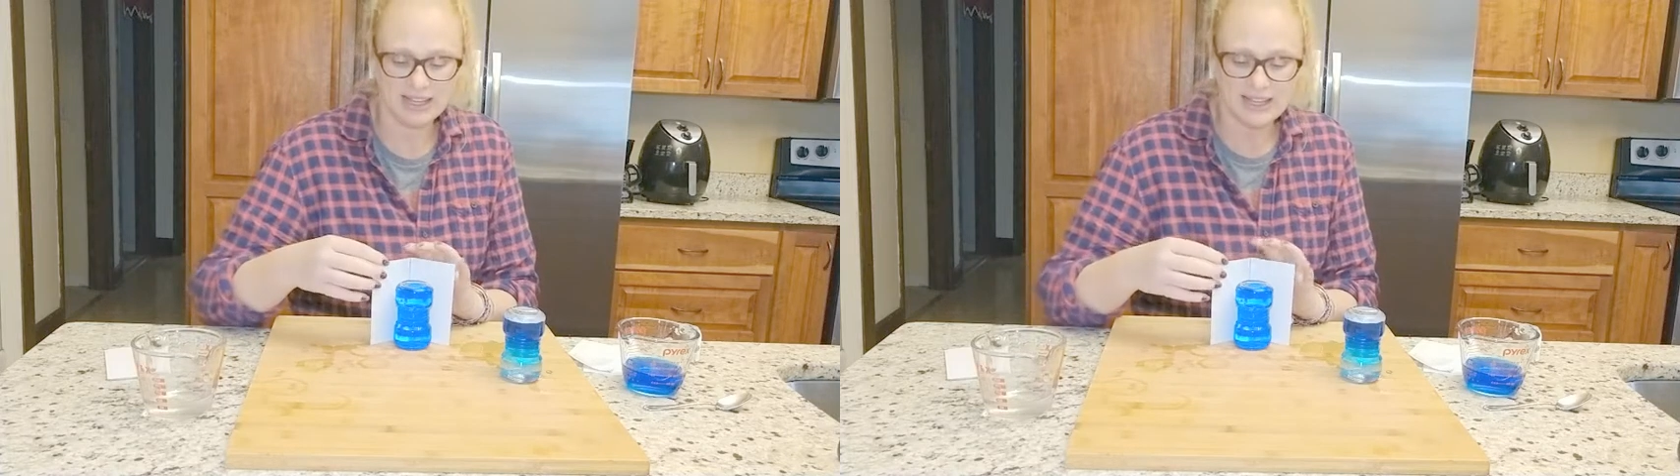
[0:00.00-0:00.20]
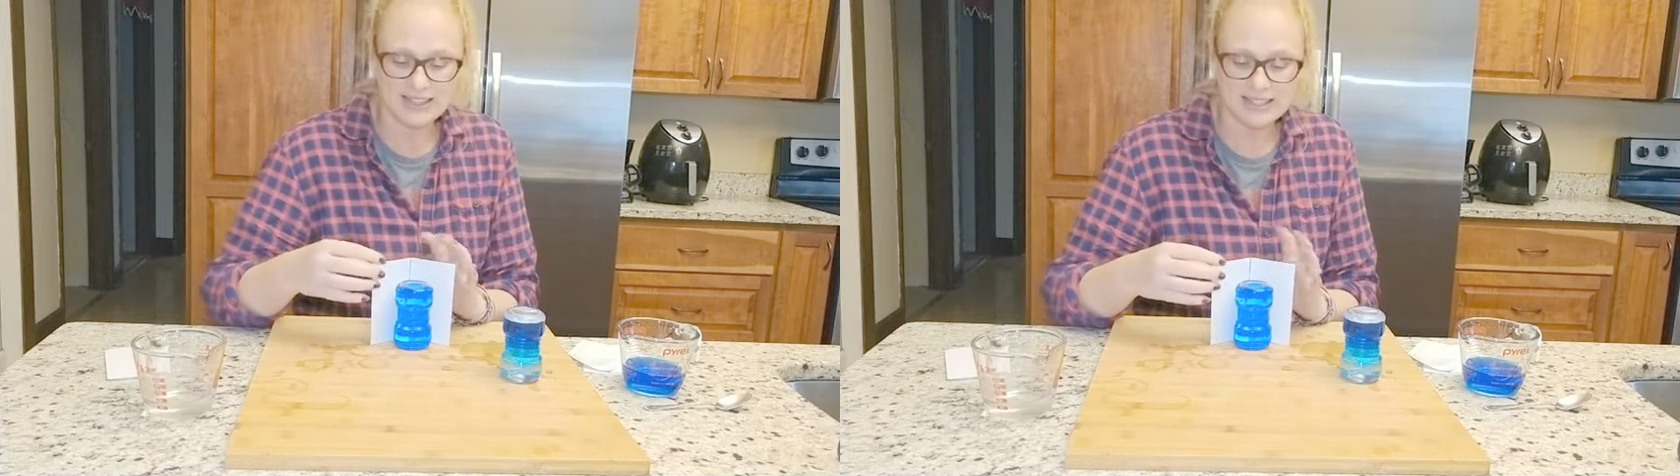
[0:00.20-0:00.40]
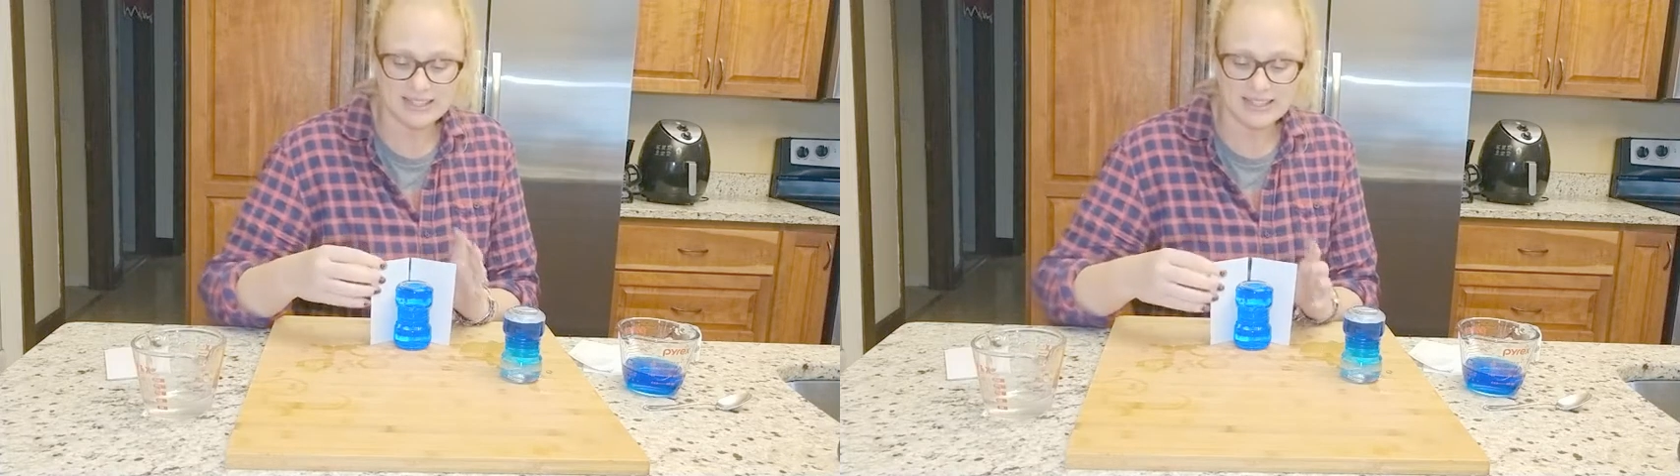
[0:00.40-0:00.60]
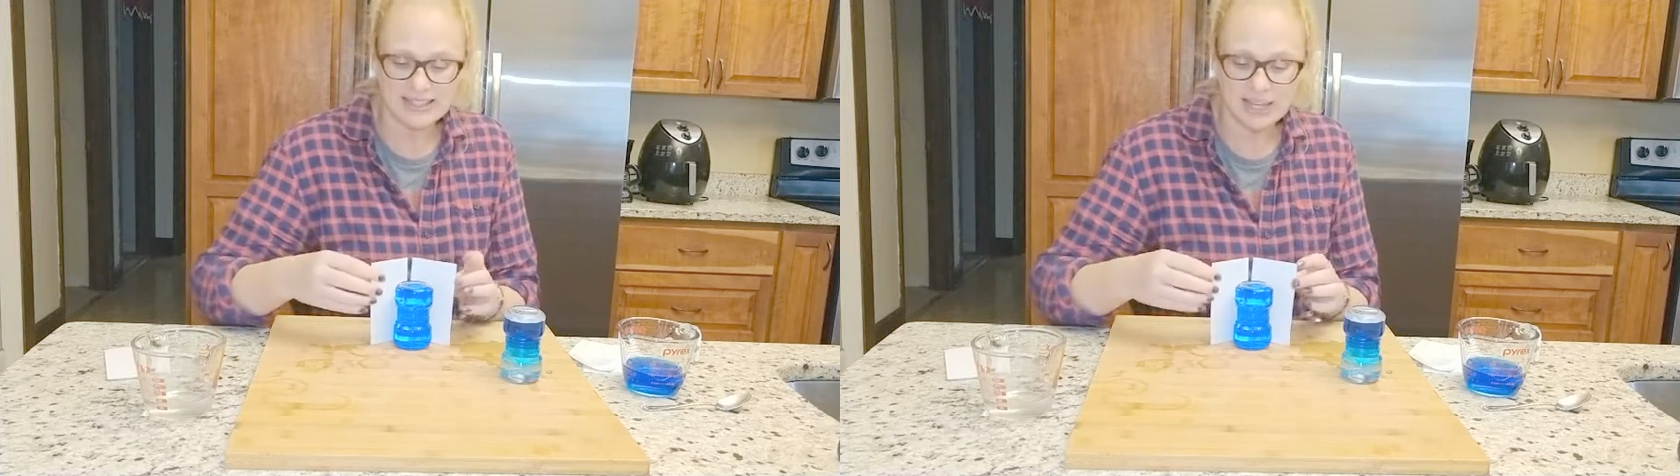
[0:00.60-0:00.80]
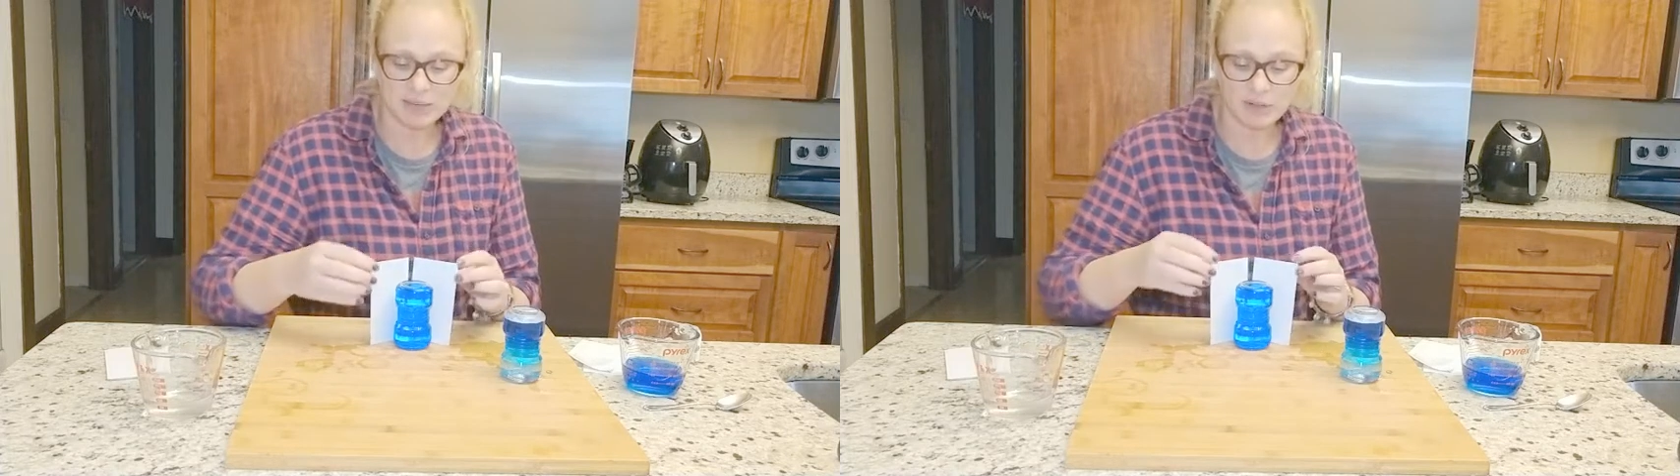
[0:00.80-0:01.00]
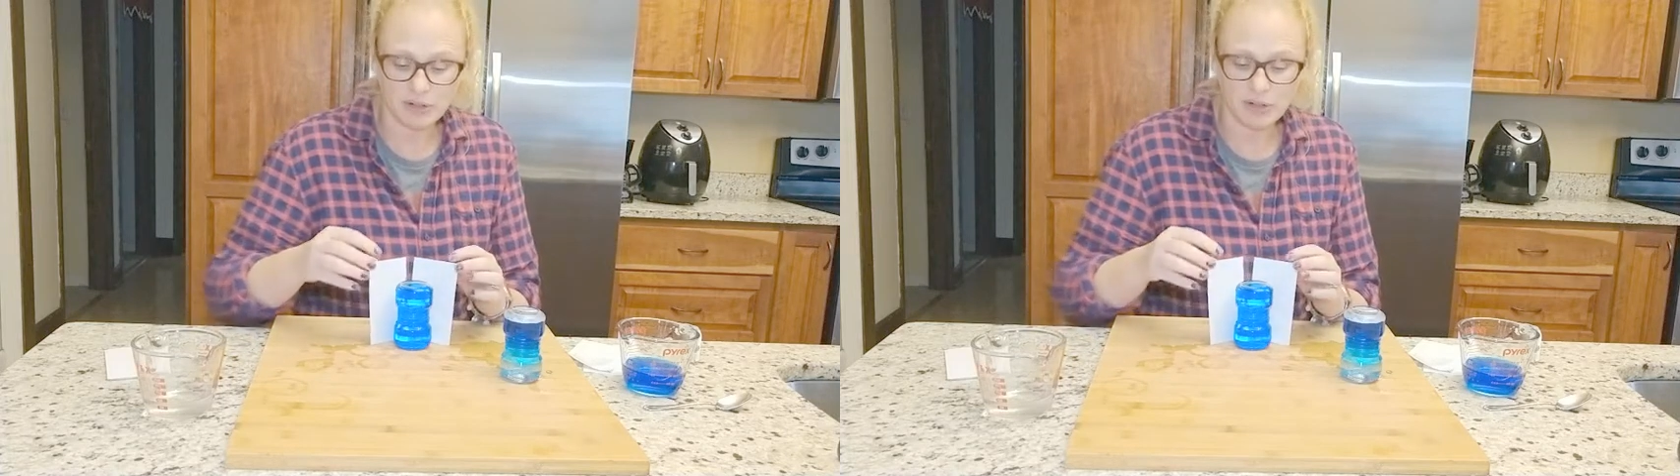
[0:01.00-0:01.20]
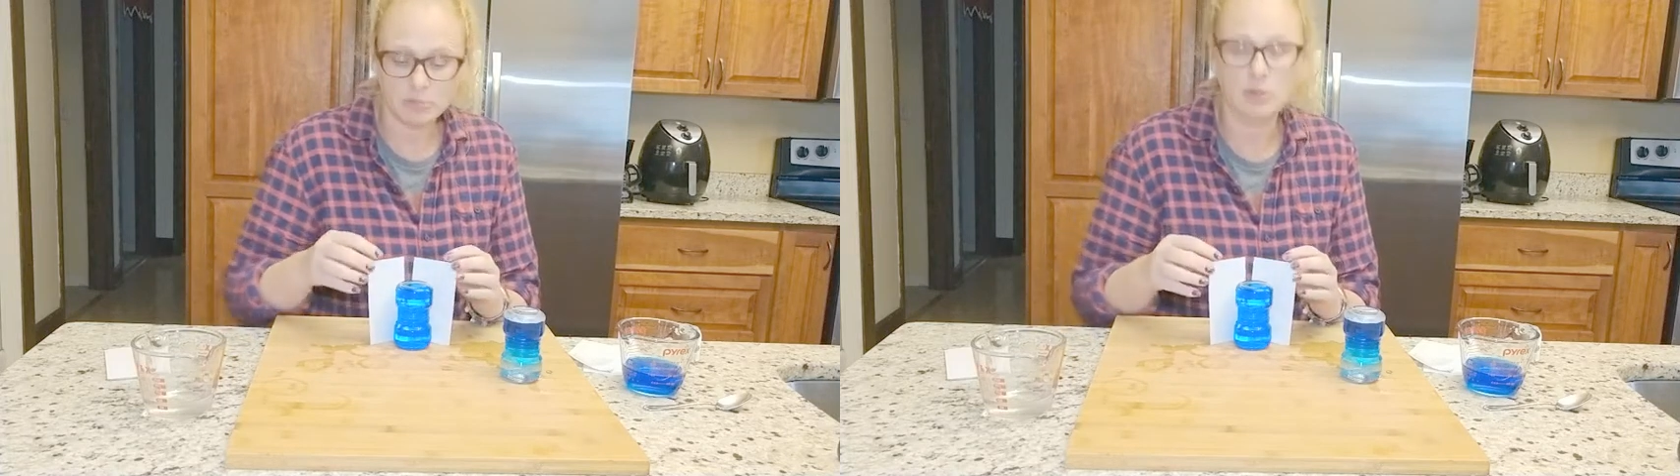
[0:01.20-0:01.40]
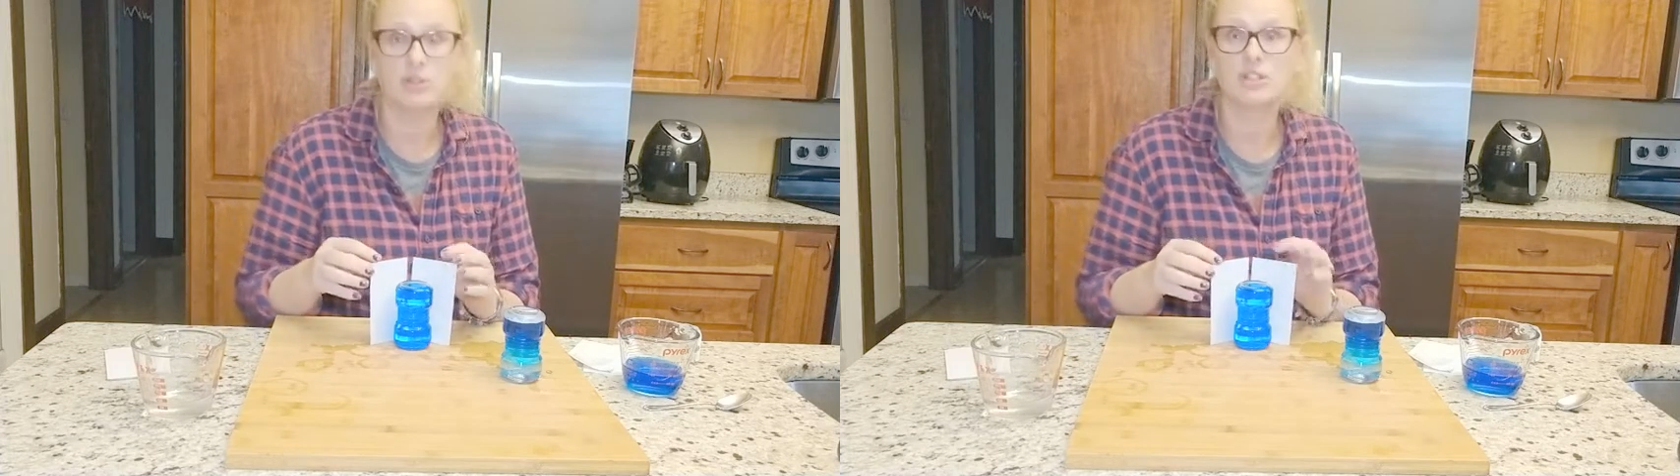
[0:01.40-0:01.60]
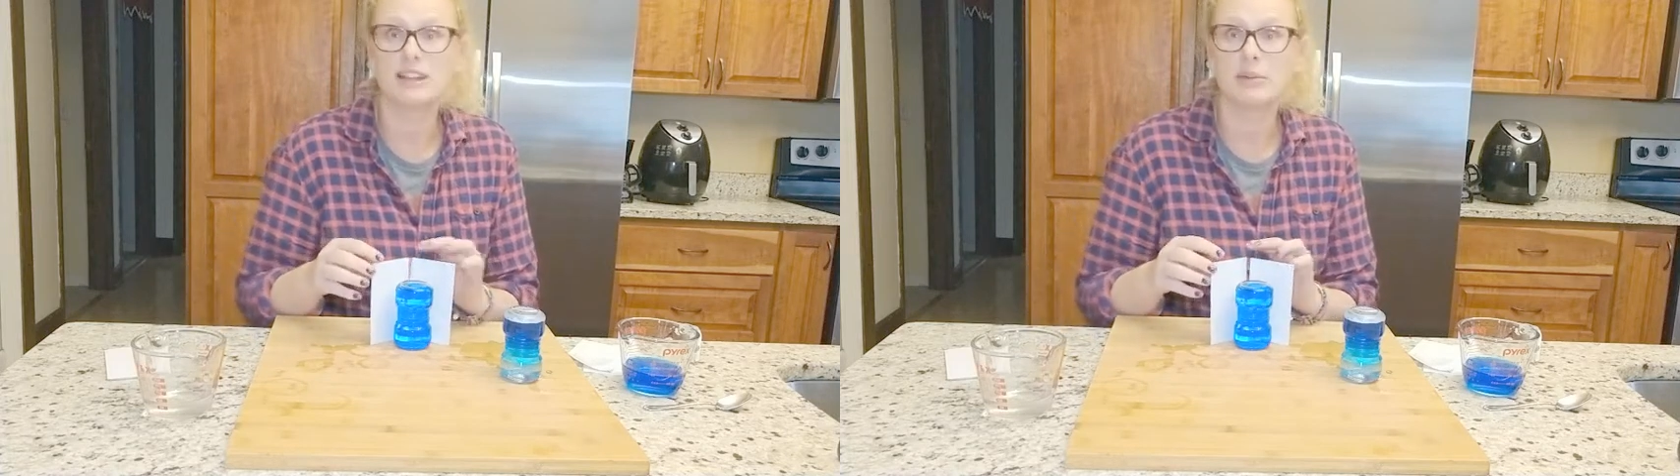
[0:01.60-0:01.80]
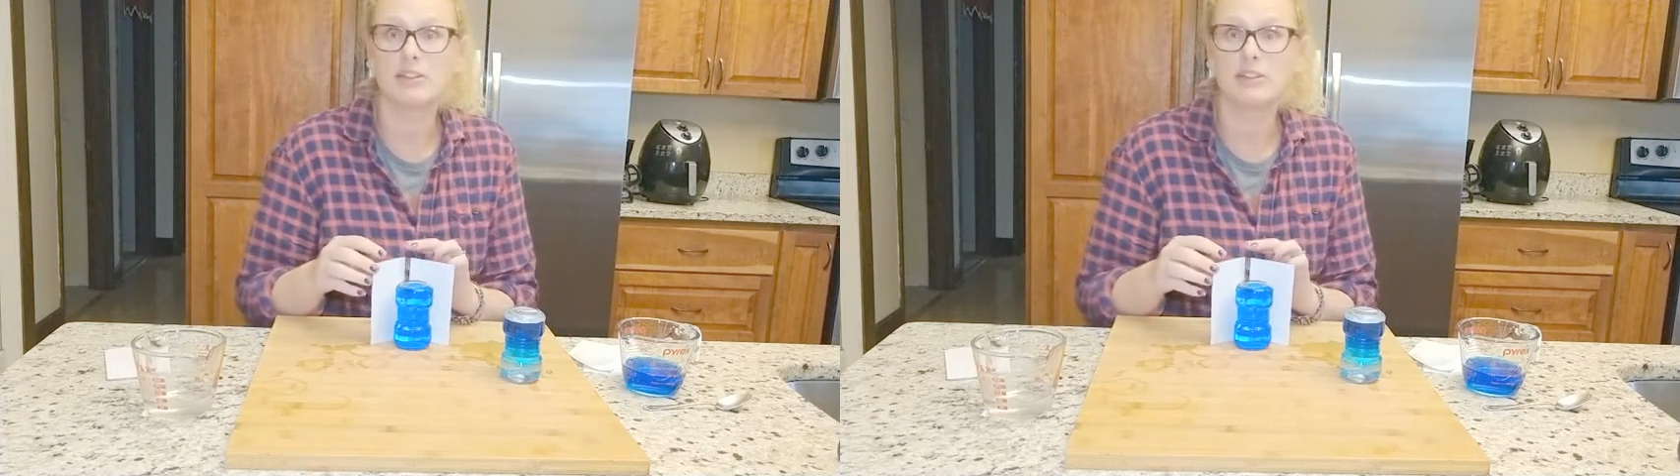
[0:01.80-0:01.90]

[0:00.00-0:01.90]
This is the same vertical motion that we